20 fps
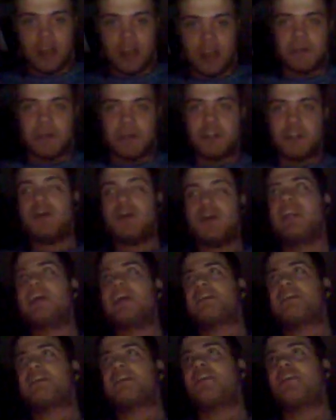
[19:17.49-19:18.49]
which wouldn't
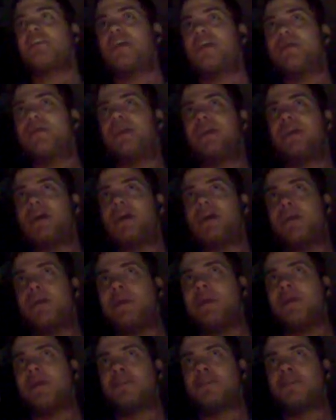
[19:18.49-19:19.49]
necessarily have been an
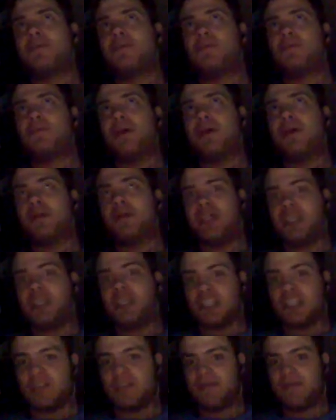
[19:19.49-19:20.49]
appeal to a
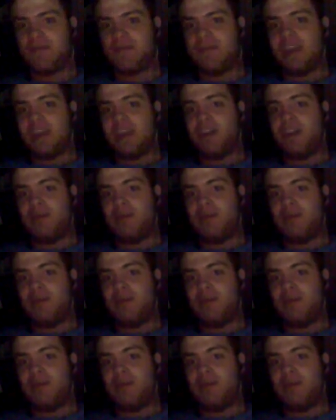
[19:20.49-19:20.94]
religious figure.